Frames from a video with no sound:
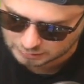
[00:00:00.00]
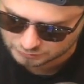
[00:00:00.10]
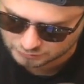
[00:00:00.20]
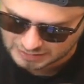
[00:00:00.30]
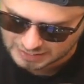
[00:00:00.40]
I'll
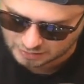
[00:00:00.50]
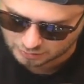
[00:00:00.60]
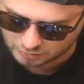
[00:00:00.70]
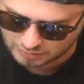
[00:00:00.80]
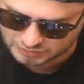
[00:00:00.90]
do that. I
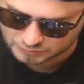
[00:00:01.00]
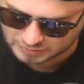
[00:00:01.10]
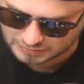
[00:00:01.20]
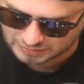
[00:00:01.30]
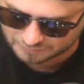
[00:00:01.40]
don't know. I just
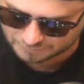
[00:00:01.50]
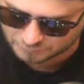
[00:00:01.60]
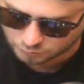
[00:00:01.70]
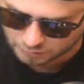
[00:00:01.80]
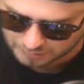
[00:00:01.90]
wanted to get
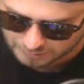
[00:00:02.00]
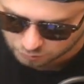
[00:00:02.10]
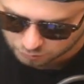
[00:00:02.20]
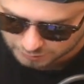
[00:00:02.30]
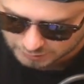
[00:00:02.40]
fewer on my
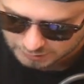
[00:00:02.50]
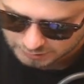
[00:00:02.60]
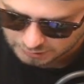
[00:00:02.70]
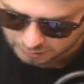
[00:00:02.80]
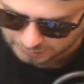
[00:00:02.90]
board.
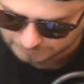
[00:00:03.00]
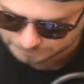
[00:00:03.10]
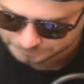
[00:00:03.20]
Okay.